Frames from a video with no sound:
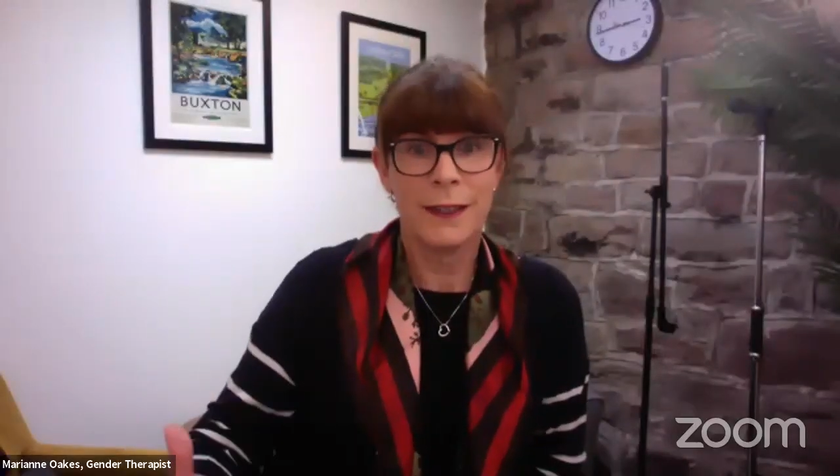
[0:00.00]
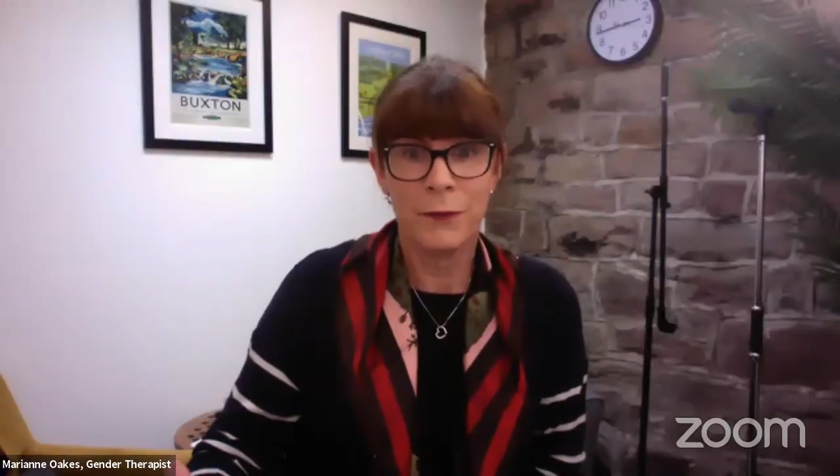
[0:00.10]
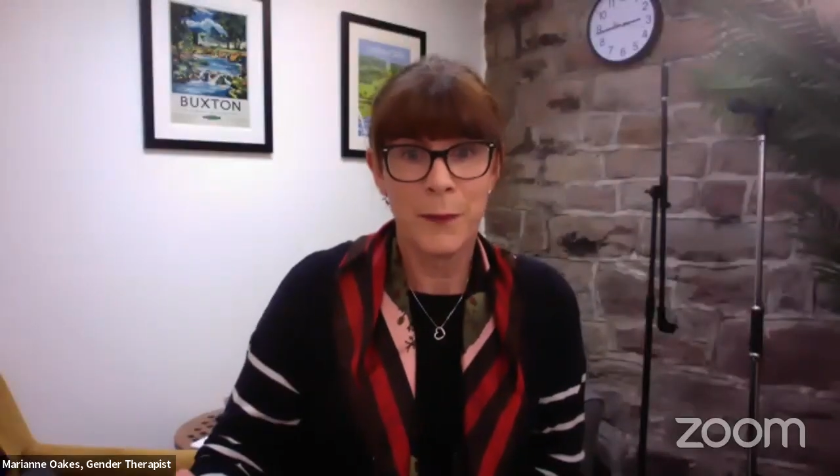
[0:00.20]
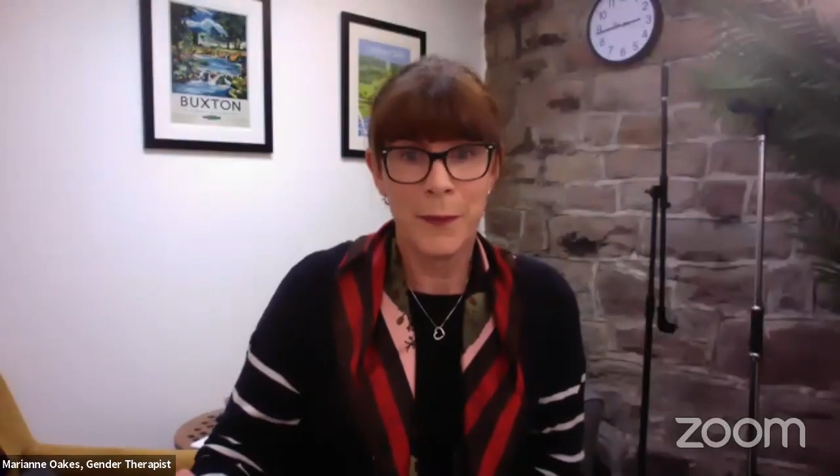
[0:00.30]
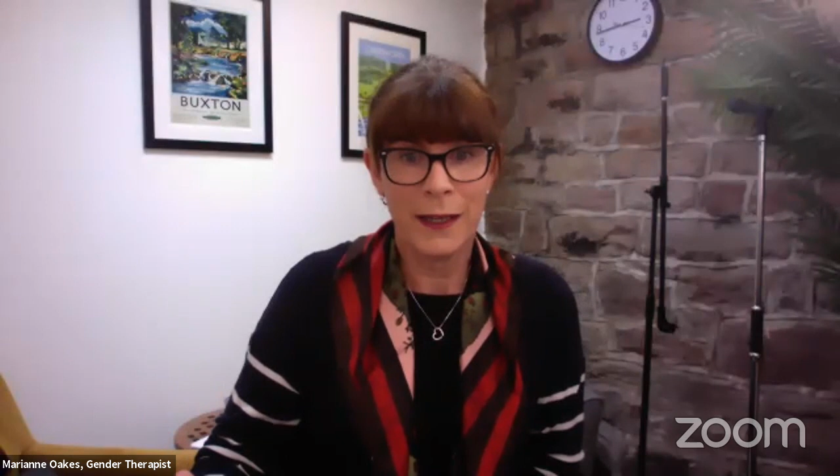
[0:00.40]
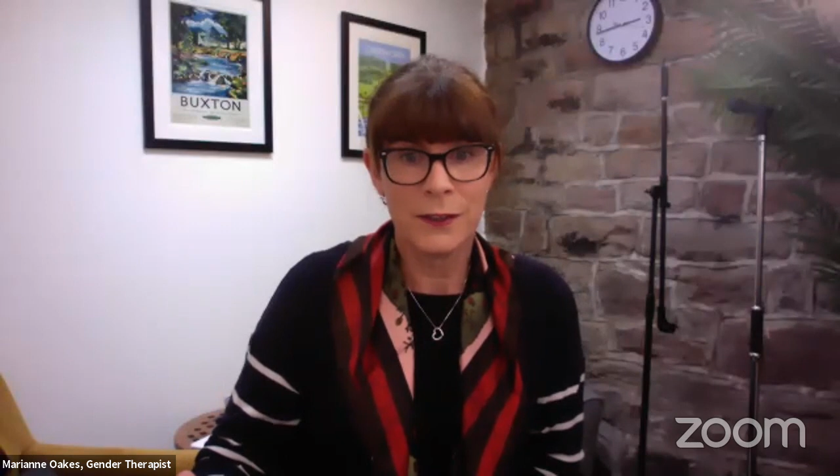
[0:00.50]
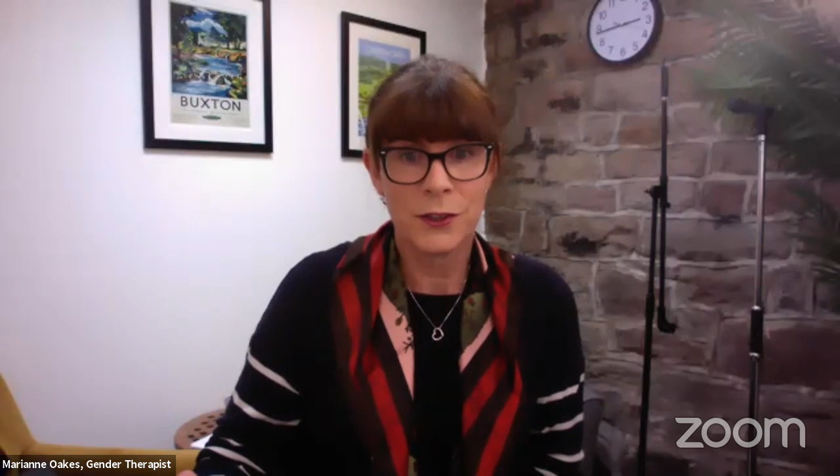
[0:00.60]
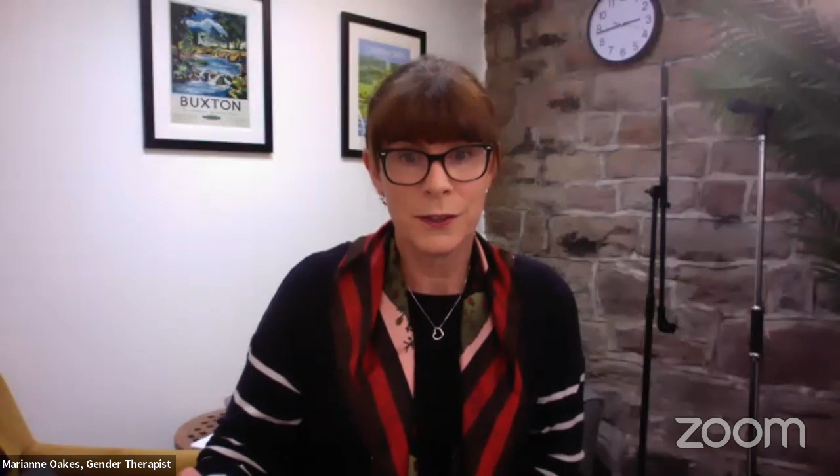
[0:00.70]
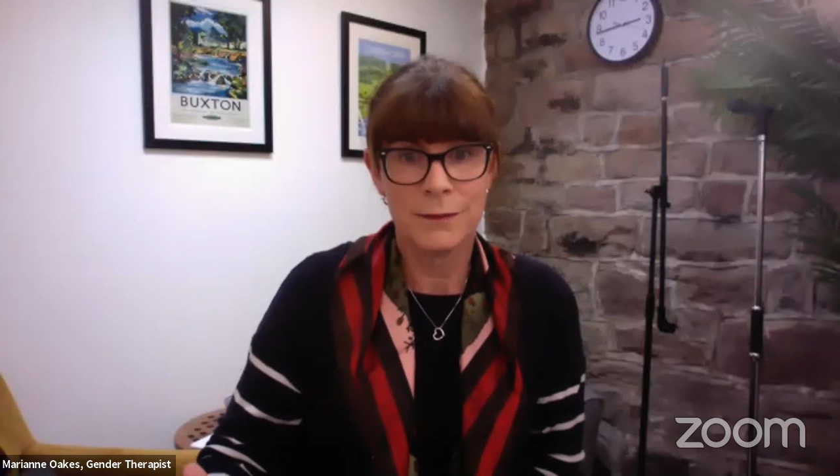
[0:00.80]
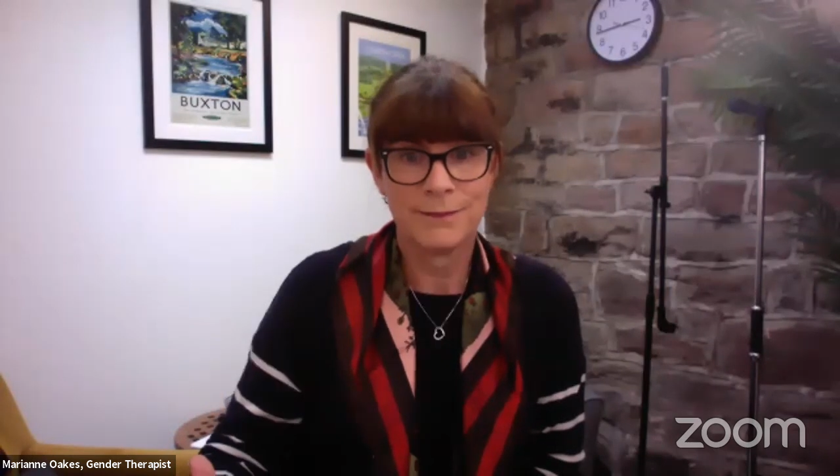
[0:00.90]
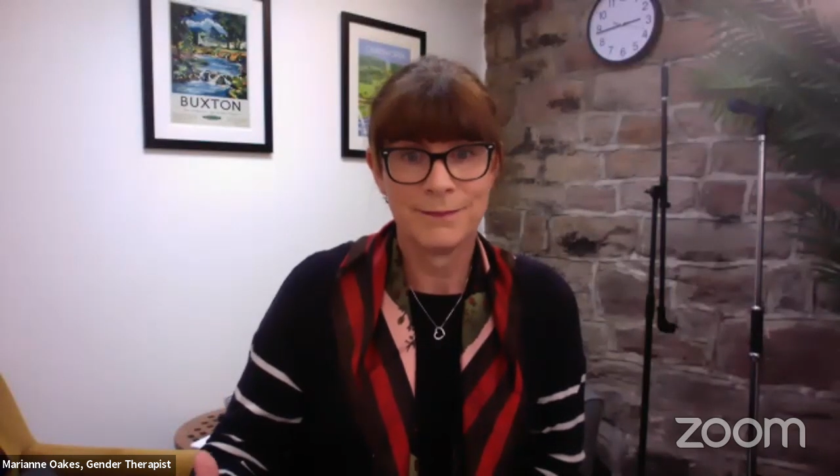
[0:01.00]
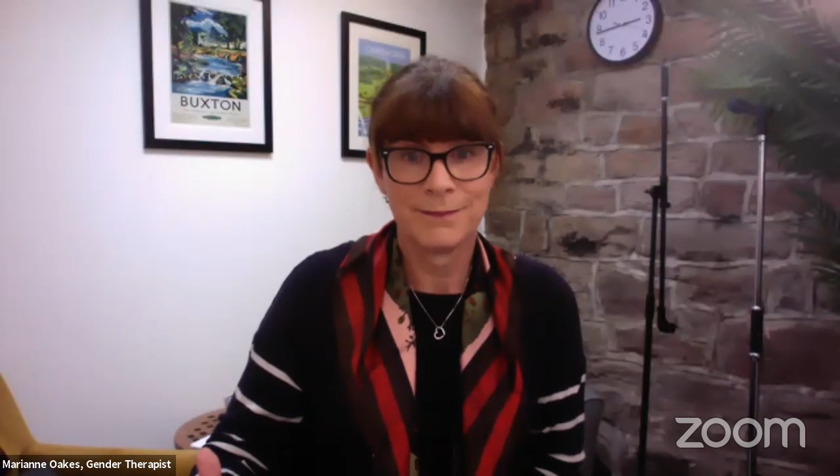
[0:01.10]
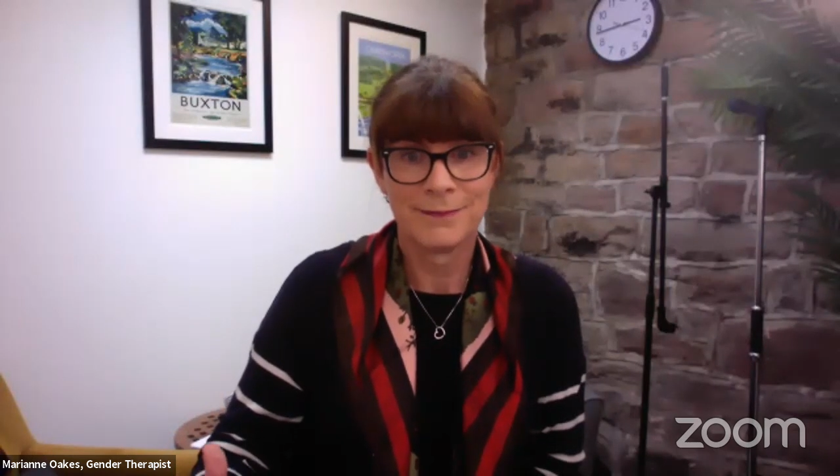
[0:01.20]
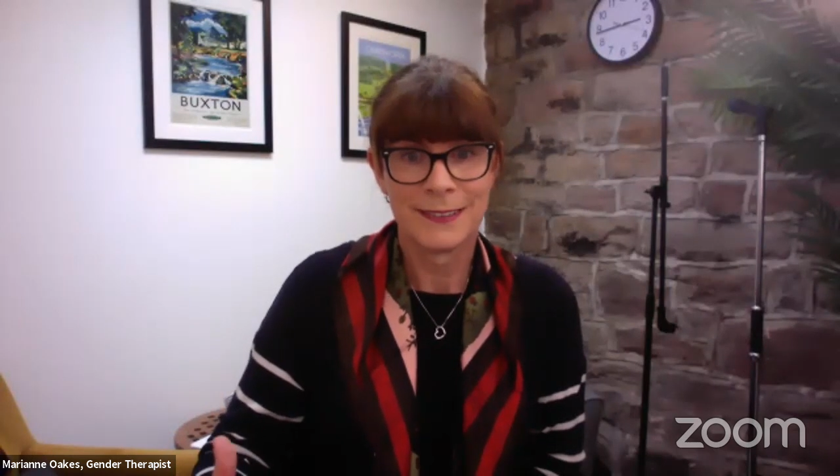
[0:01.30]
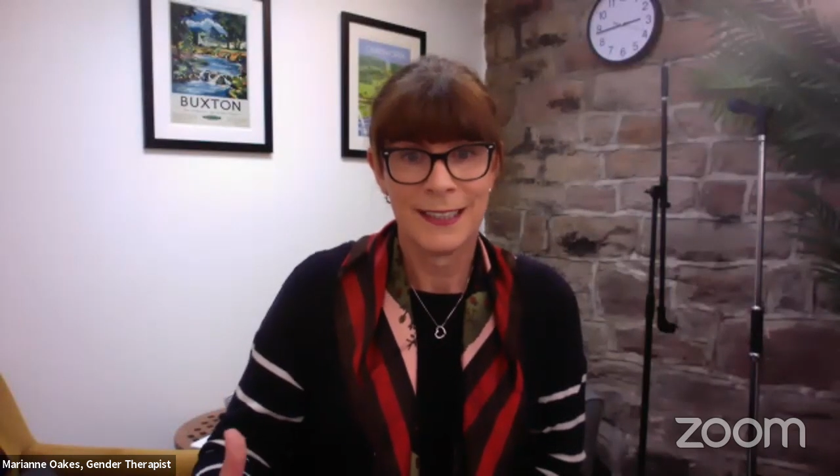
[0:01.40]
information,
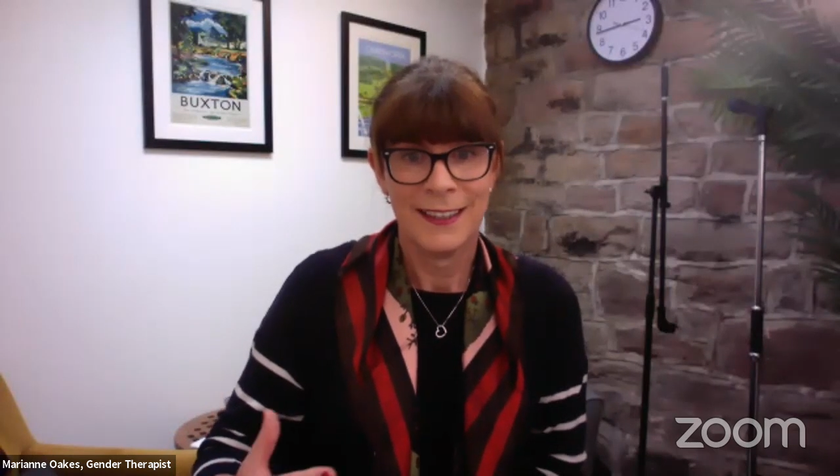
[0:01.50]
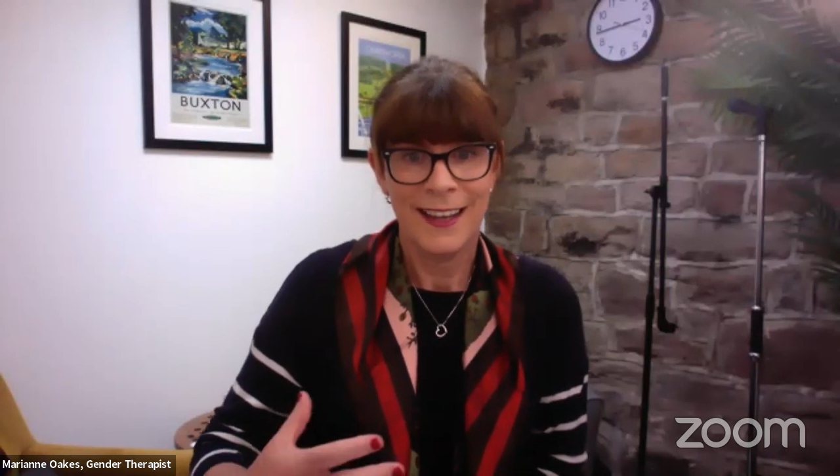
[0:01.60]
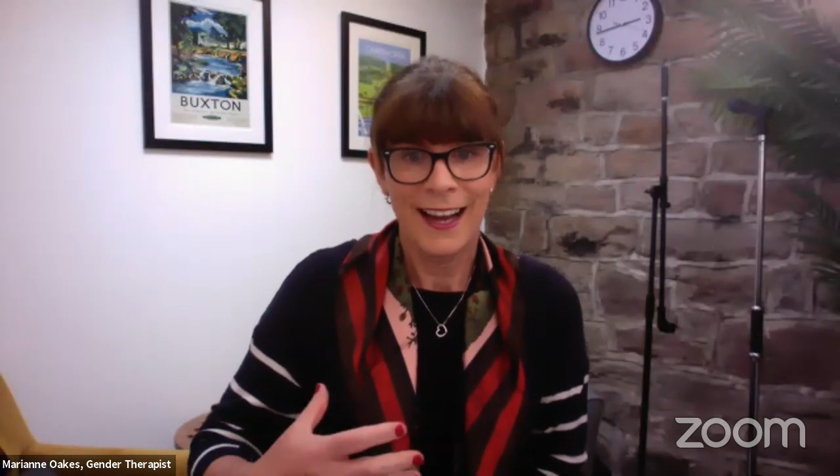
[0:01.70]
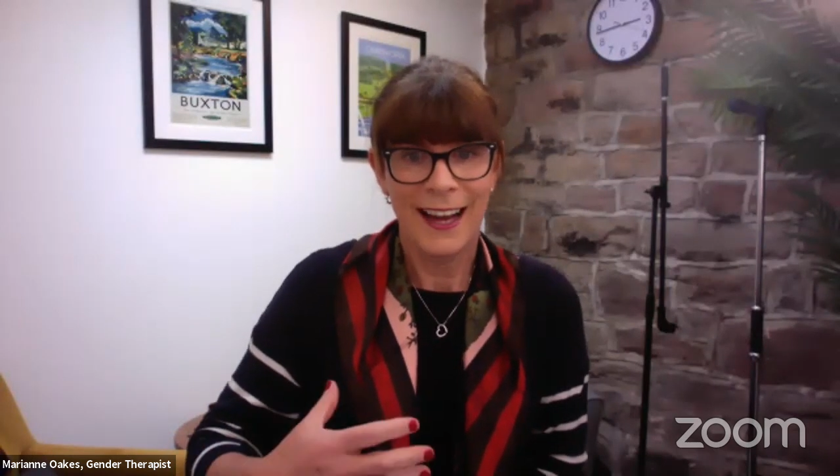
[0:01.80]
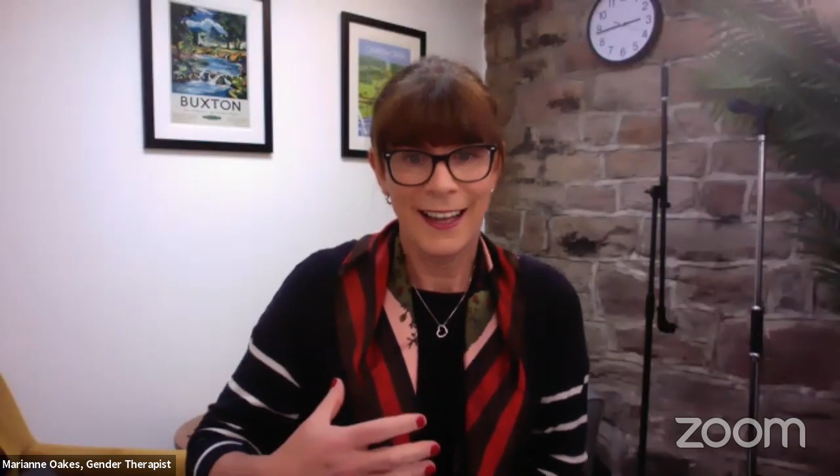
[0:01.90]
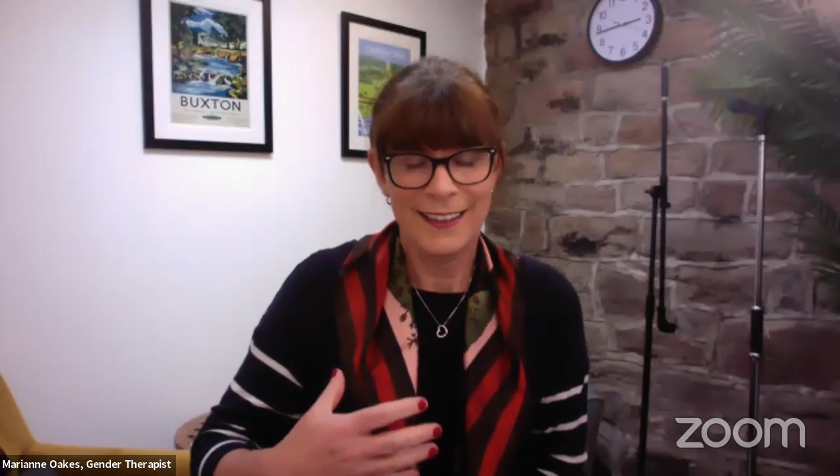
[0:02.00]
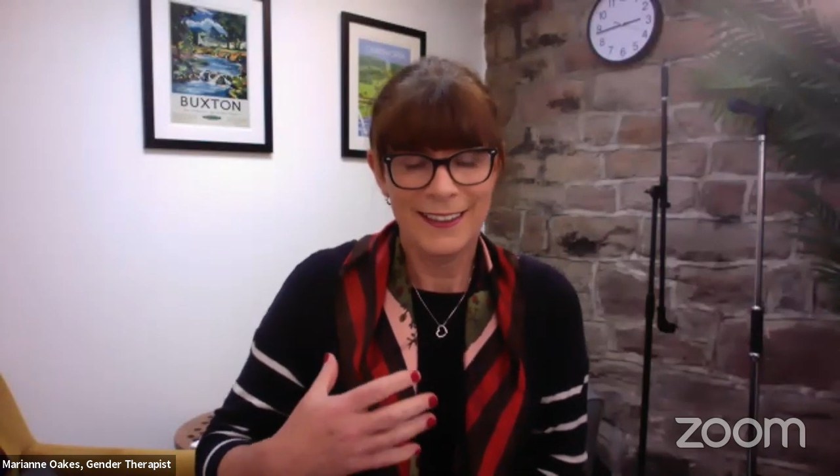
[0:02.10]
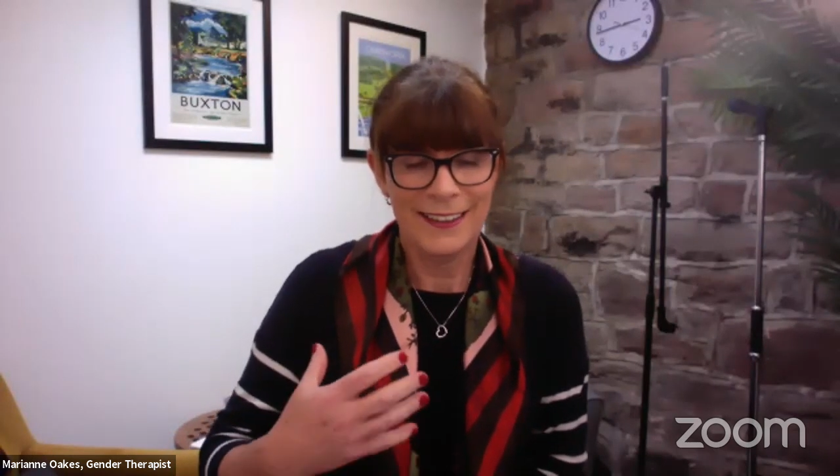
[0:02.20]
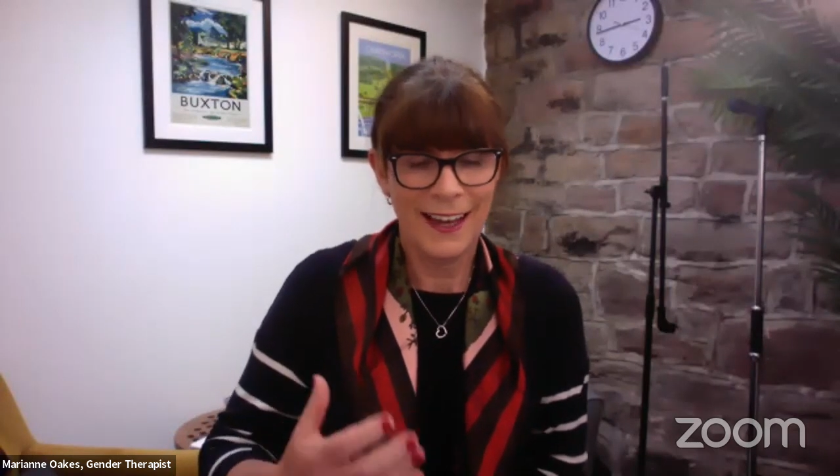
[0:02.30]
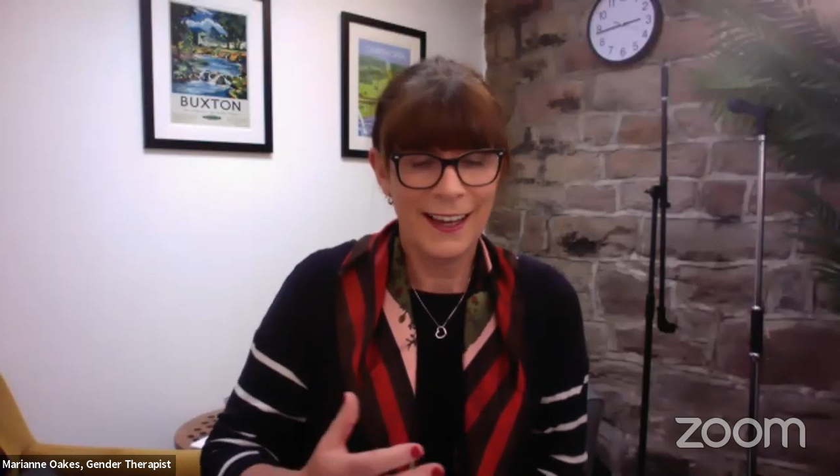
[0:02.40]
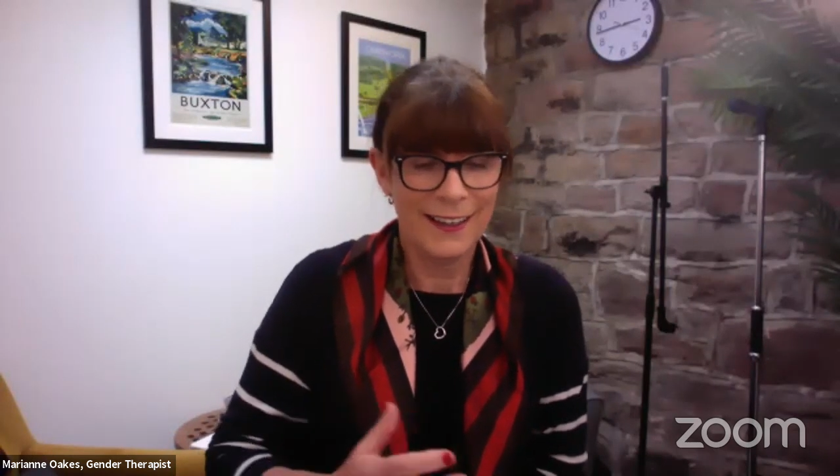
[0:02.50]
and